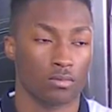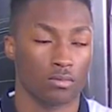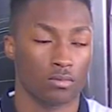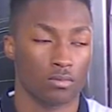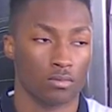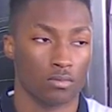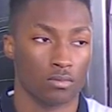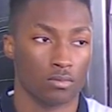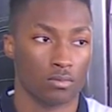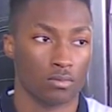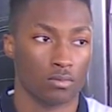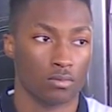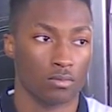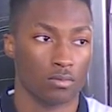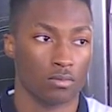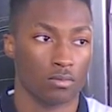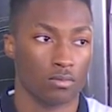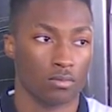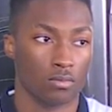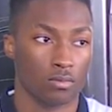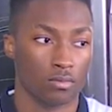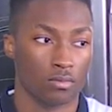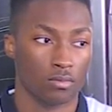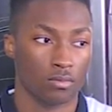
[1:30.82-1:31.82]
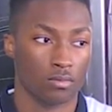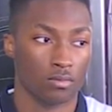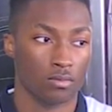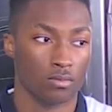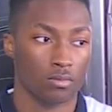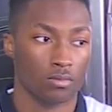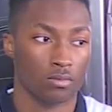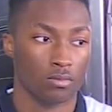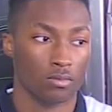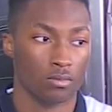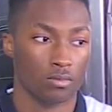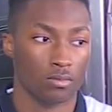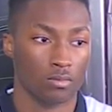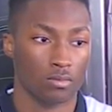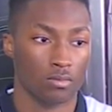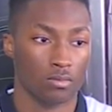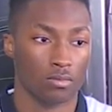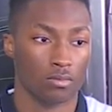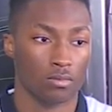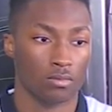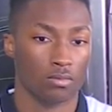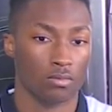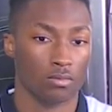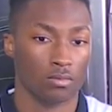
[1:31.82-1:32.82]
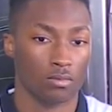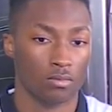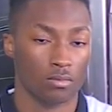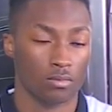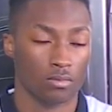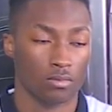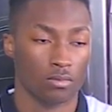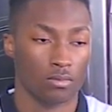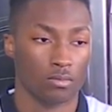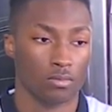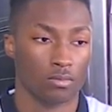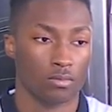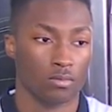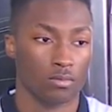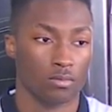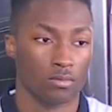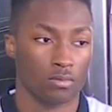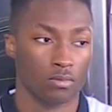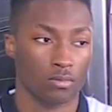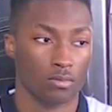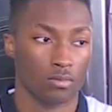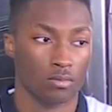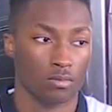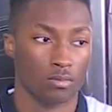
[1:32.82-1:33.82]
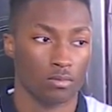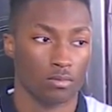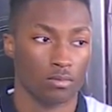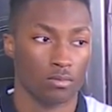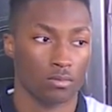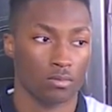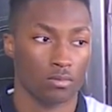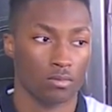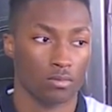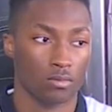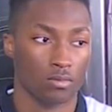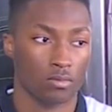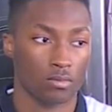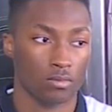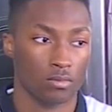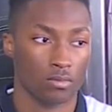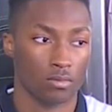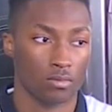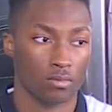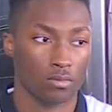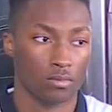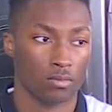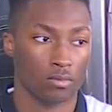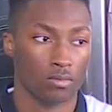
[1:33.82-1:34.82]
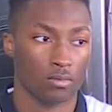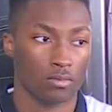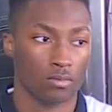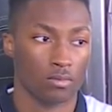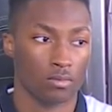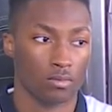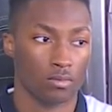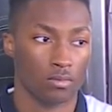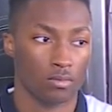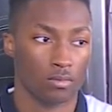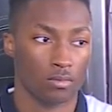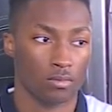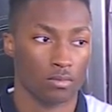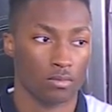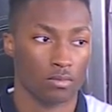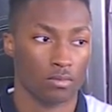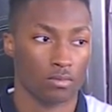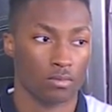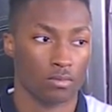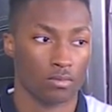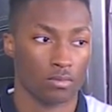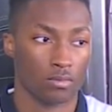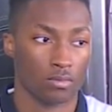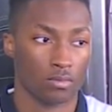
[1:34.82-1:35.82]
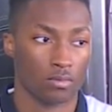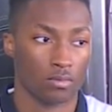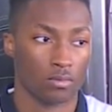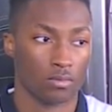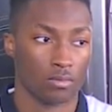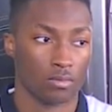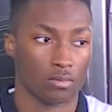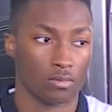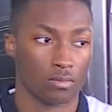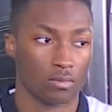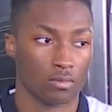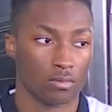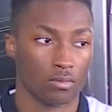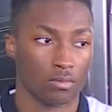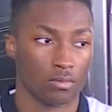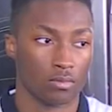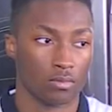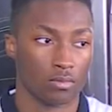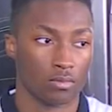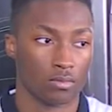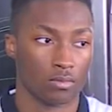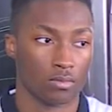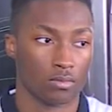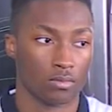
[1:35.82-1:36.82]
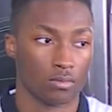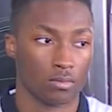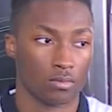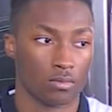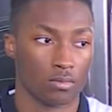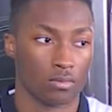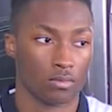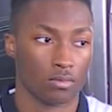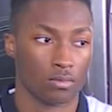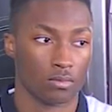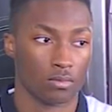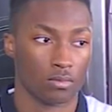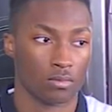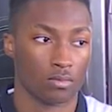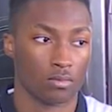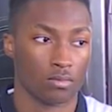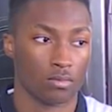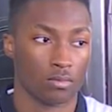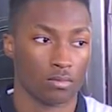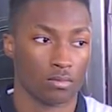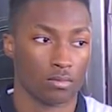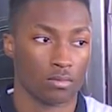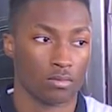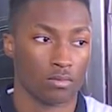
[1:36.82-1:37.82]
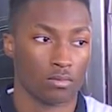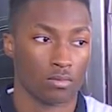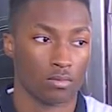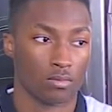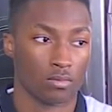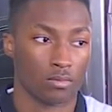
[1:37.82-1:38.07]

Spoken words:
(silent)